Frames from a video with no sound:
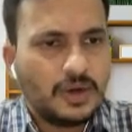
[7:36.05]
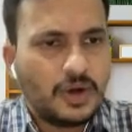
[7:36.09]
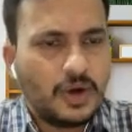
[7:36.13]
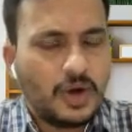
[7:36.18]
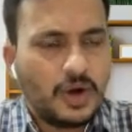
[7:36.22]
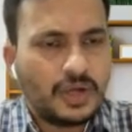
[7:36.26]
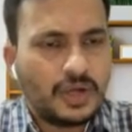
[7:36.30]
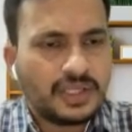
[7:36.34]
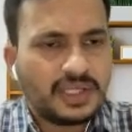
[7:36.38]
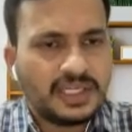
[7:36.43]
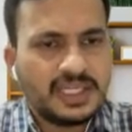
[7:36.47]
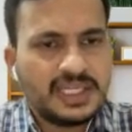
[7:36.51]

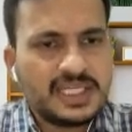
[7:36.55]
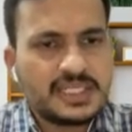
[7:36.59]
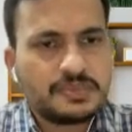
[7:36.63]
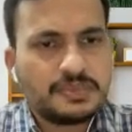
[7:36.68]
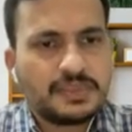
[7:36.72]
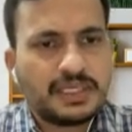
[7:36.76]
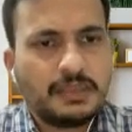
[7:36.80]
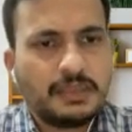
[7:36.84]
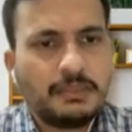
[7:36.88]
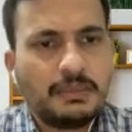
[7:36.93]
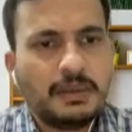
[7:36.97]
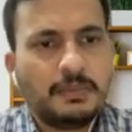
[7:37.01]
Organism,
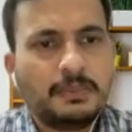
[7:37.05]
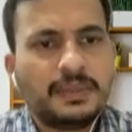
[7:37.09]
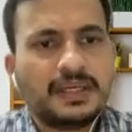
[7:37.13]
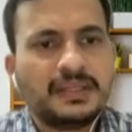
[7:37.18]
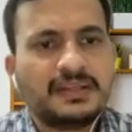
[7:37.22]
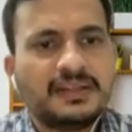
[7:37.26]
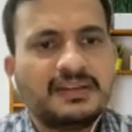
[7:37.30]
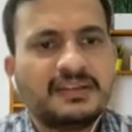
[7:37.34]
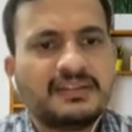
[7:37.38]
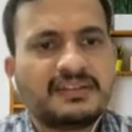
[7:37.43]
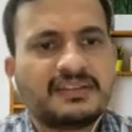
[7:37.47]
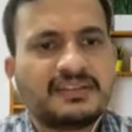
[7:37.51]

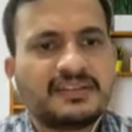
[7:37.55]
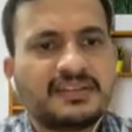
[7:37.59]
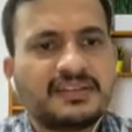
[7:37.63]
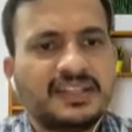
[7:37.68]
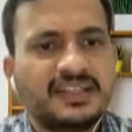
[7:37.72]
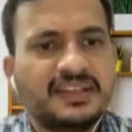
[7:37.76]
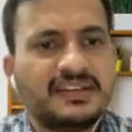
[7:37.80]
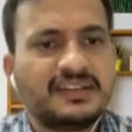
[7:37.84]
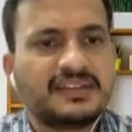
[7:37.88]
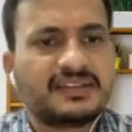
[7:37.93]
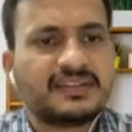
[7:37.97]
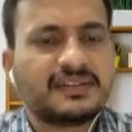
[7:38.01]
remember
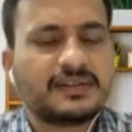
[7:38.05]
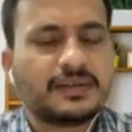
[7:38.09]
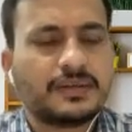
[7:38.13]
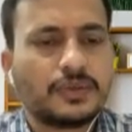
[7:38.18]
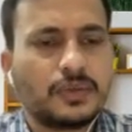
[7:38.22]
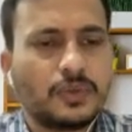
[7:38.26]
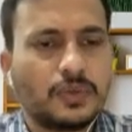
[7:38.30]
these